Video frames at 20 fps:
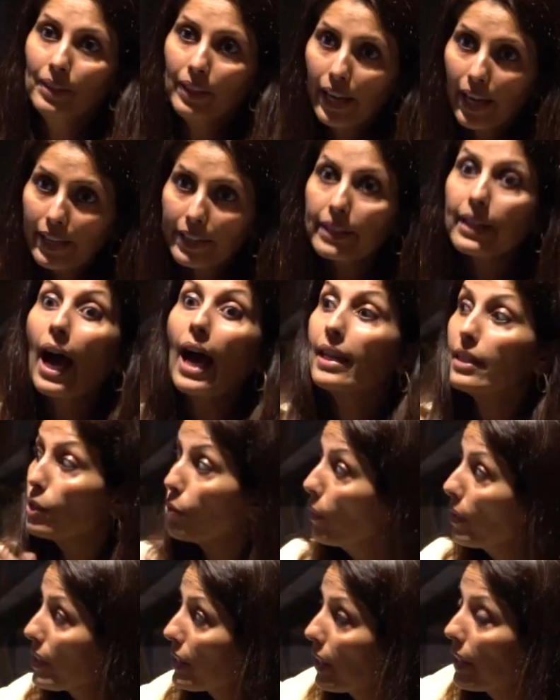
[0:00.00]
And that's
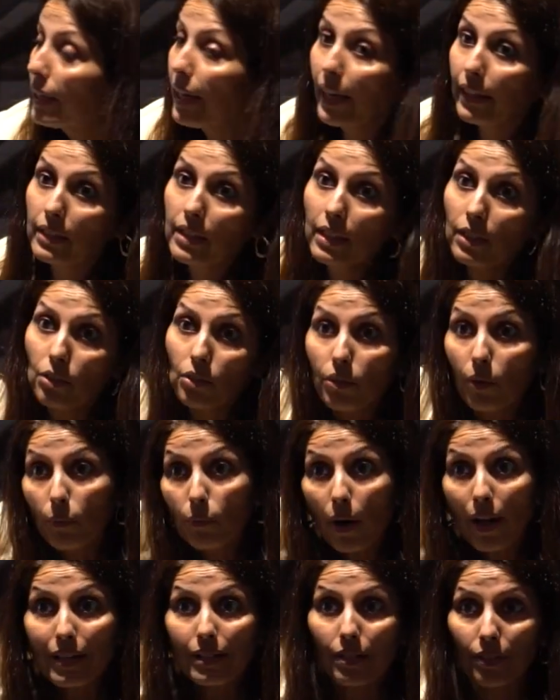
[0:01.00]
what's connecting to the
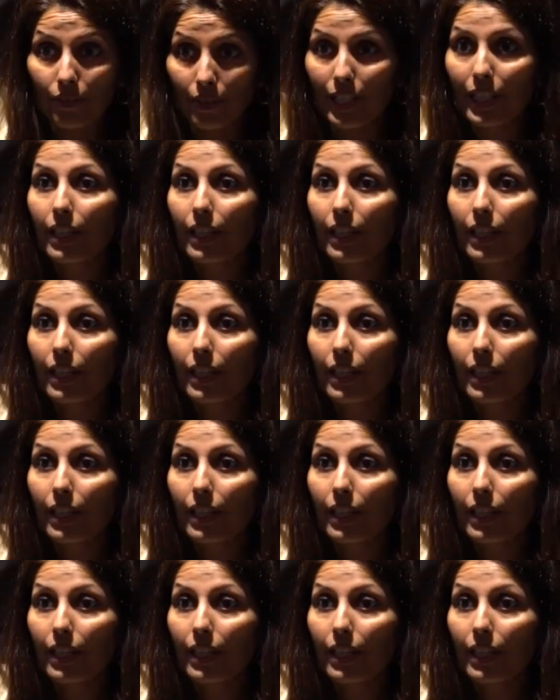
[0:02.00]
rest of the